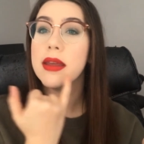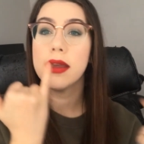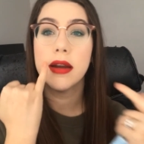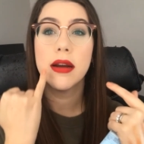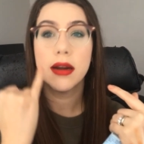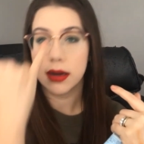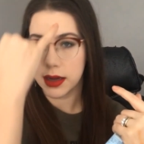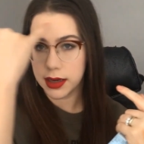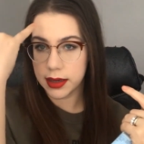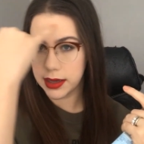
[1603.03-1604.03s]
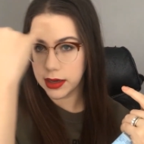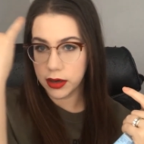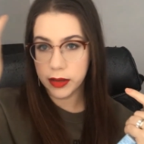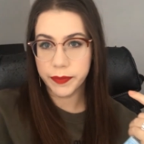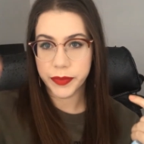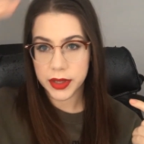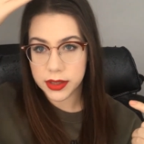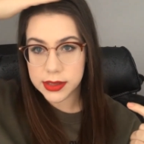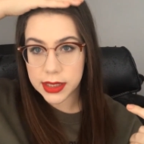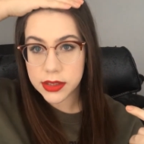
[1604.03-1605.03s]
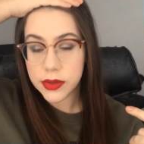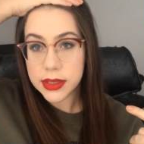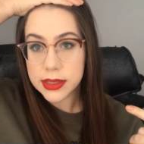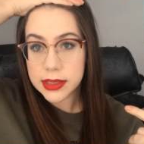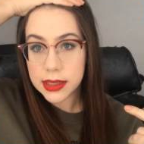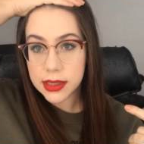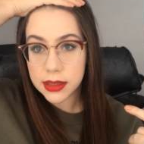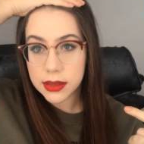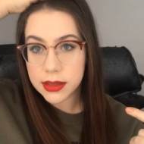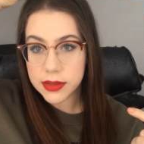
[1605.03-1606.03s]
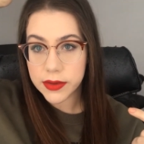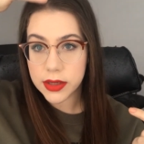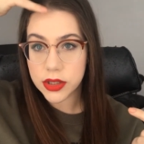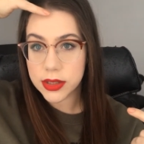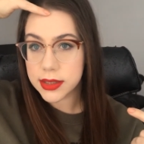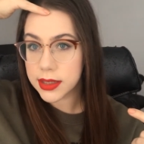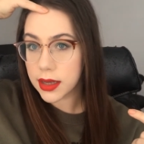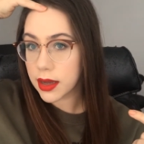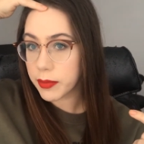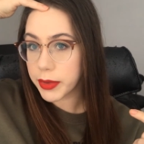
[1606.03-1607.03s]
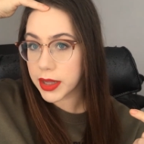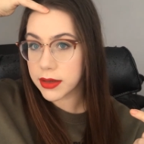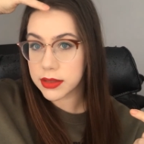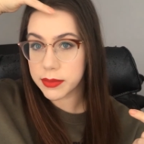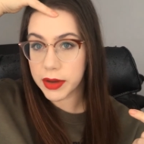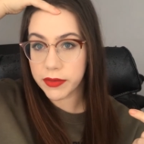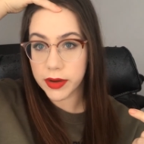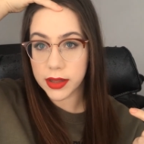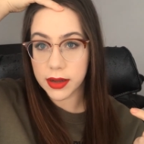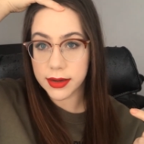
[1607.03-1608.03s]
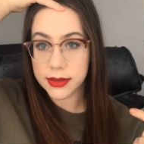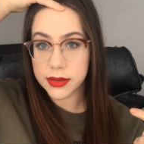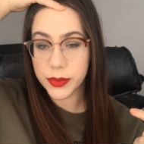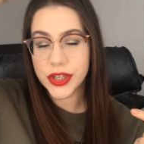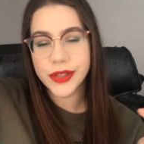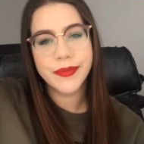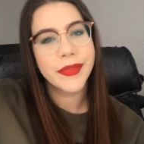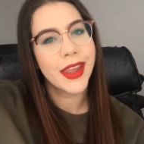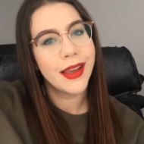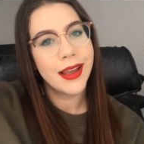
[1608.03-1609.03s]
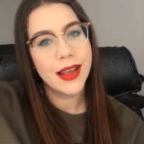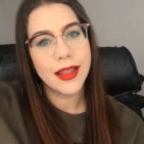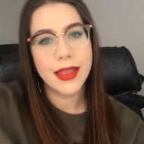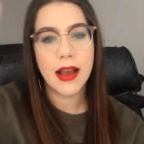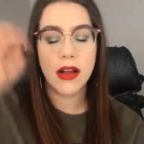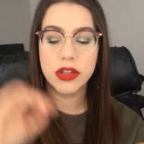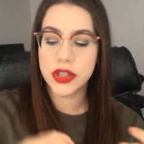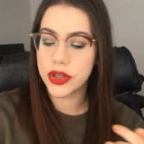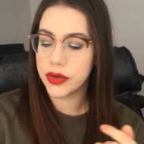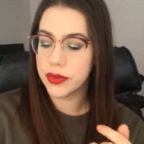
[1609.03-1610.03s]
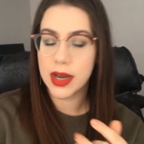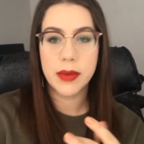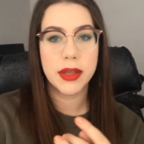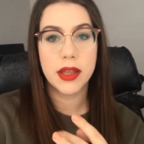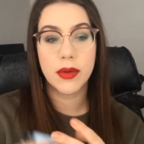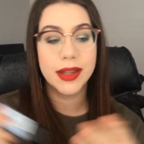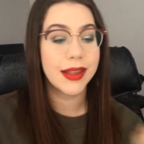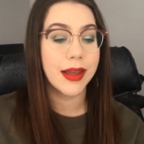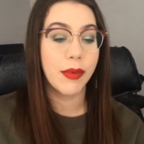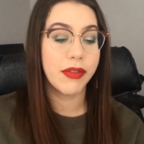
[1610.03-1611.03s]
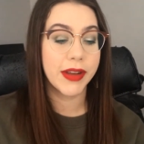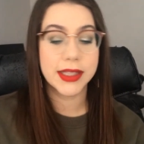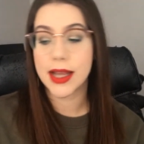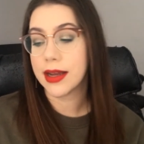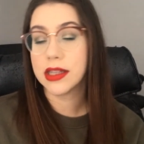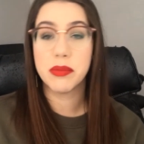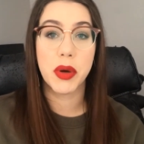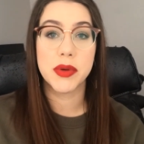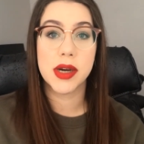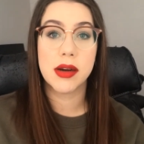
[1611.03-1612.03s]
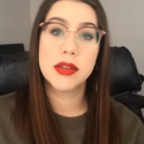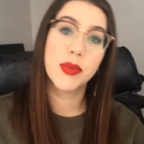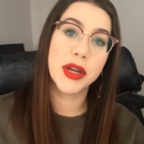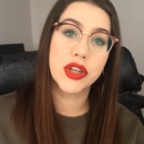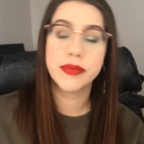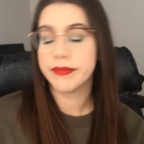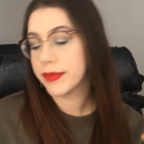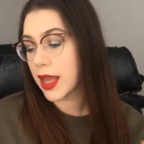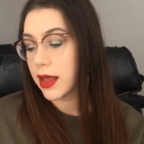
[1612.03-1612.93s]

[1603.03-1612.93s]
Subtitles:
here, and here. Because as you can see, this foundation is sinking a bit into my fine lines, which they all do. I mean, the only thing that will fix that is Botox, which